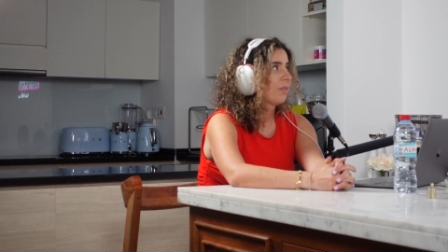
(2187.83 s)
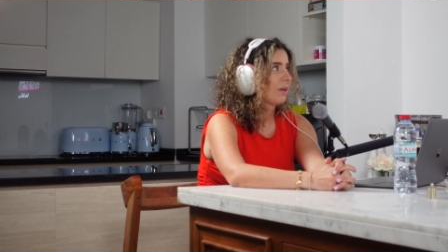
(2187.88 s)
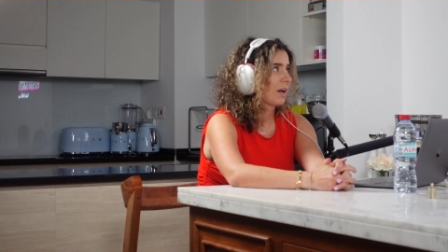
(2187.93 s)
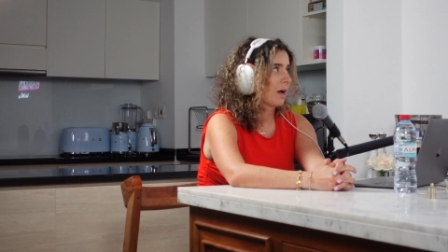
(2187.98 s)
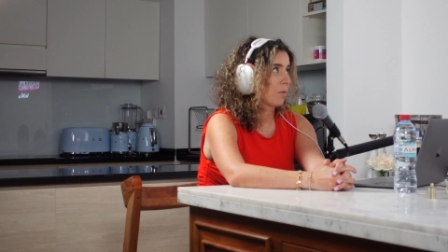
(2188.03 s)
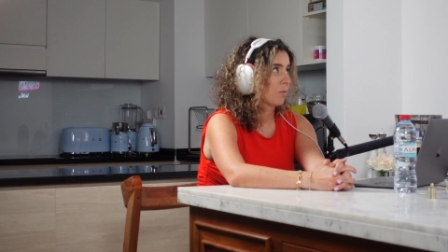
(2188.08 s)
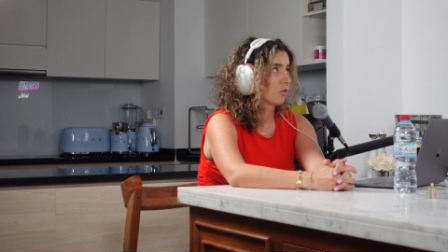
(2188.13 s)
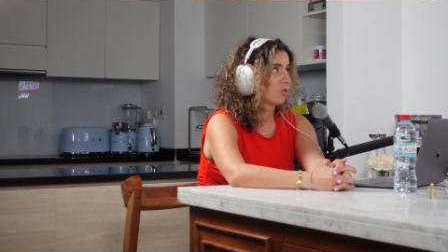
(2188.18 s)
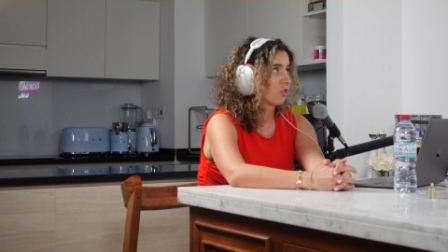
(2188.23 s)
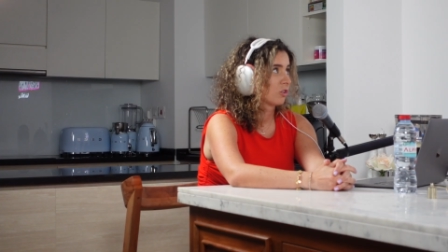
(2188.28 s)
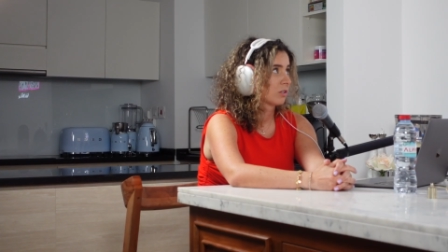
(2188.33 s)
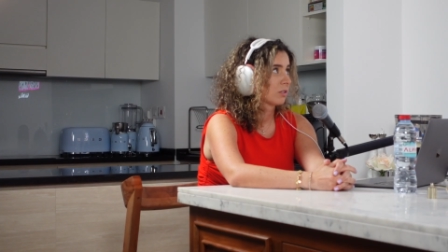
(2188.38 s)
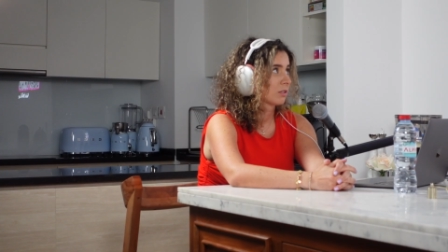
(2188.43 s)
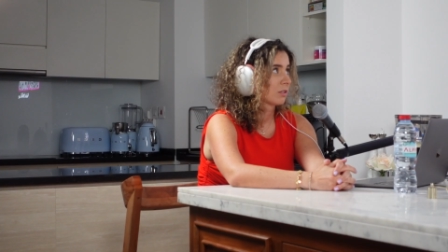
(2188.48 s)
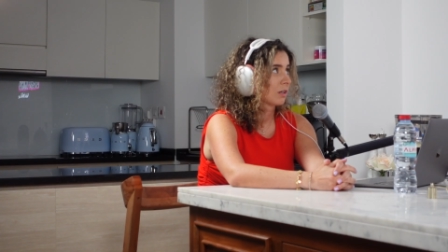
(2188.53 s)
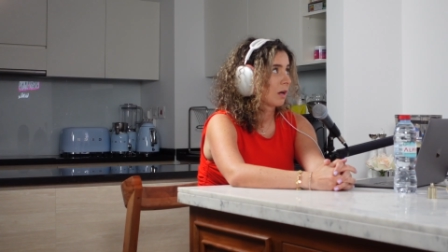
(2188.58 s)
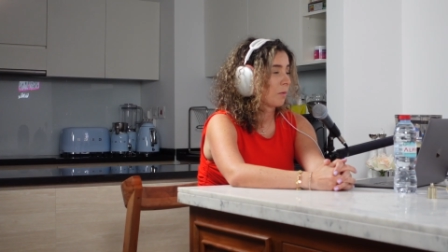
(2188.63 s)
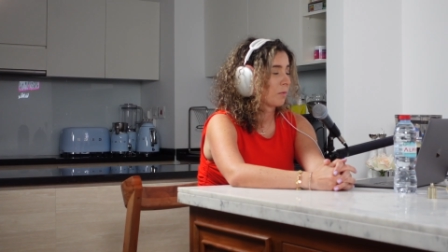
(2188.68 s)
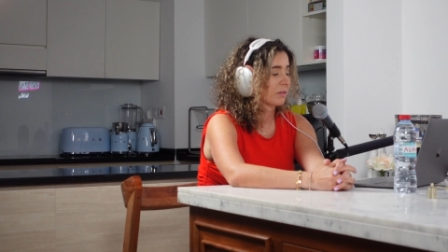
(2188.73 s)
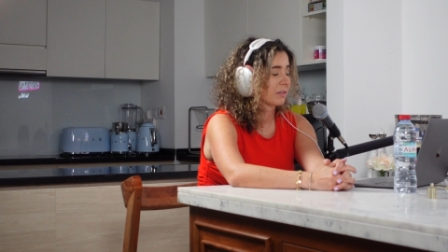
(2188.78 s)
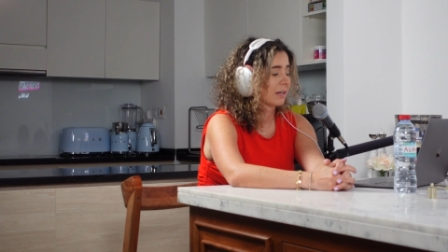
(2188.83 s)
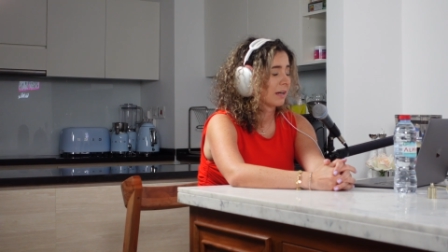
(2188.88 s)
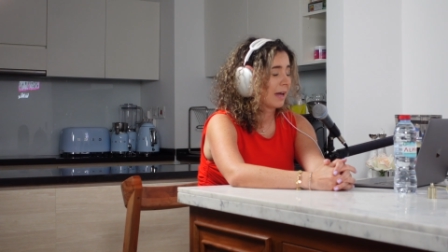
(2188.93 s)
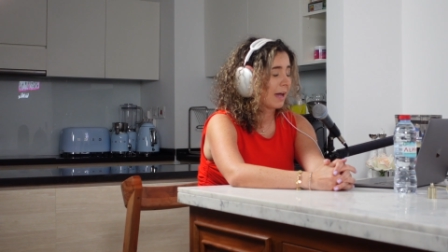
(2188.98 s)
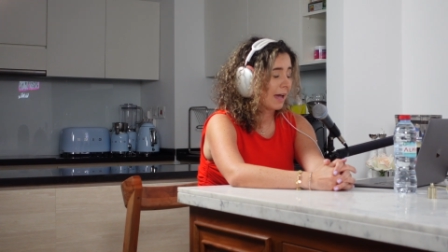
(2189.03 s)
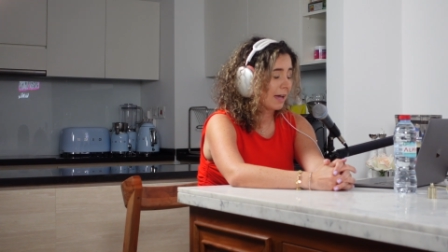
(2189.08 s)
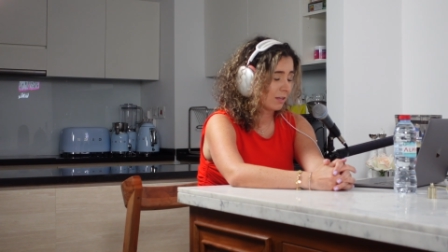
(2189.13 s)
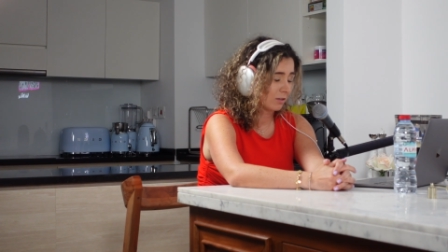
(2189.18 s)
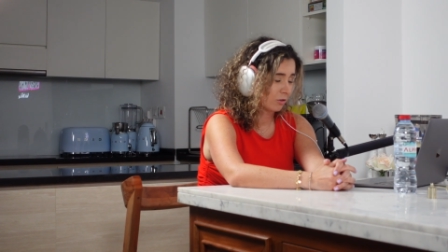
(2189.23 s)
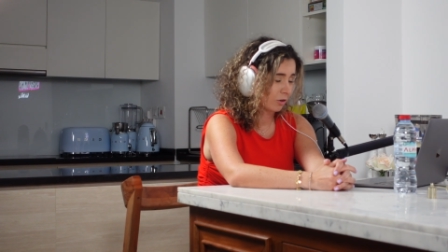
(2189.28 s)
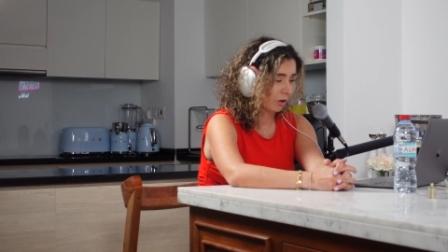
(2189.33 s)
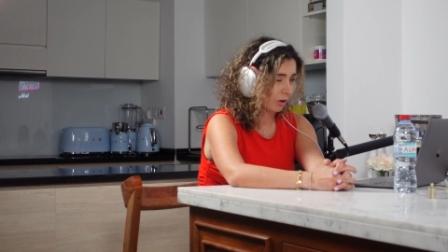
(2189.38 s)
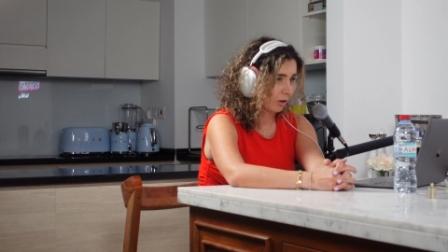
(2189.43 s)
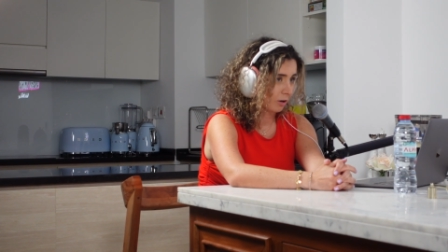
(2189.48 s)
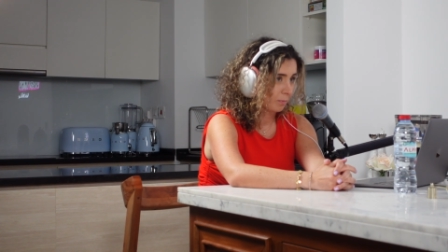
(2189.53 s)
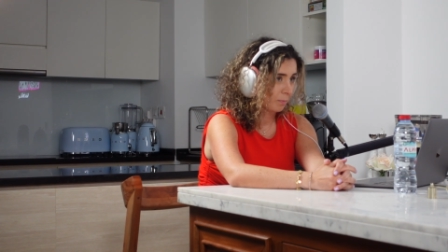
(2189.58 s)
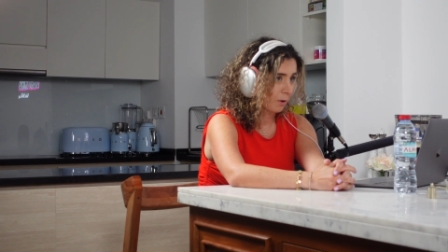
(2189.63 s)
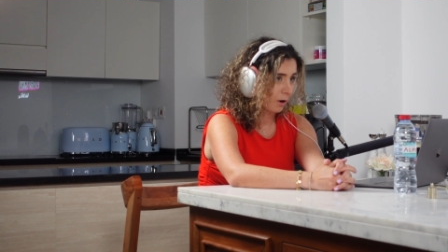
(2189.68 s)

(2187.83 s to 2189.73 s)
thing I was just, I was going to end our